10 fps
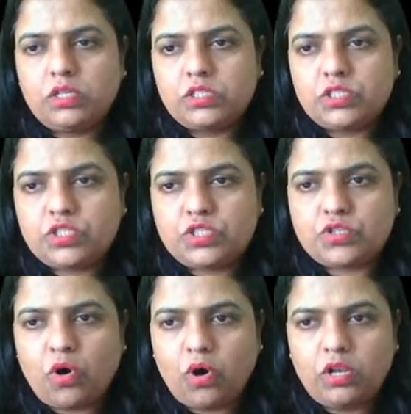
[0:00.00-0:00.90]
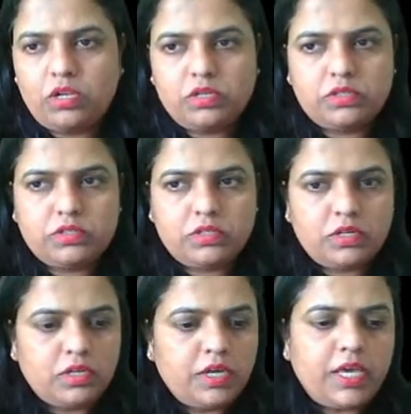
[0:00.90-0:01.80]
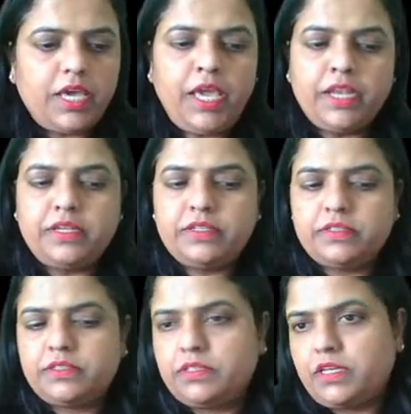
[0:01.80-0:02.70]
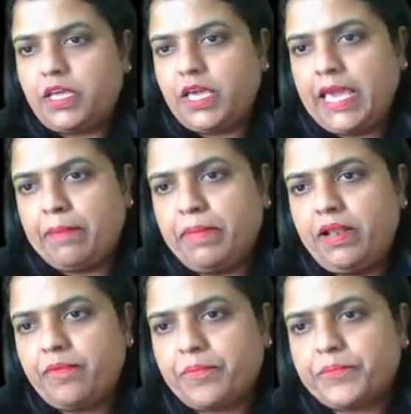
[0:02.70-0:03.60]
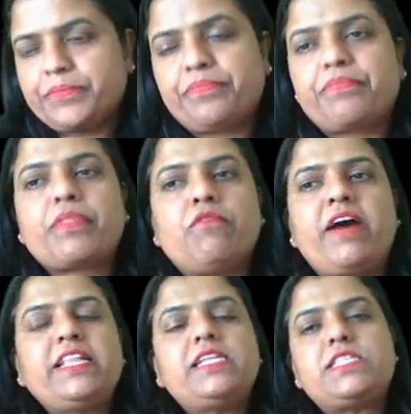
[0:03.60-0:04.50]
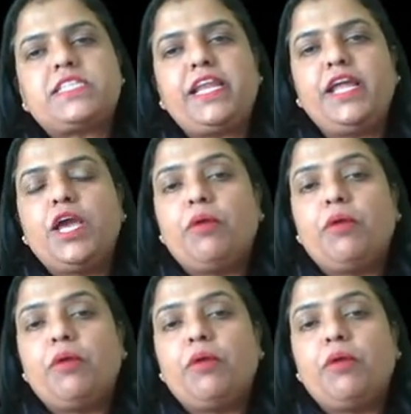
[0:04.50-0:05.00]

salt in ml. Why this 10?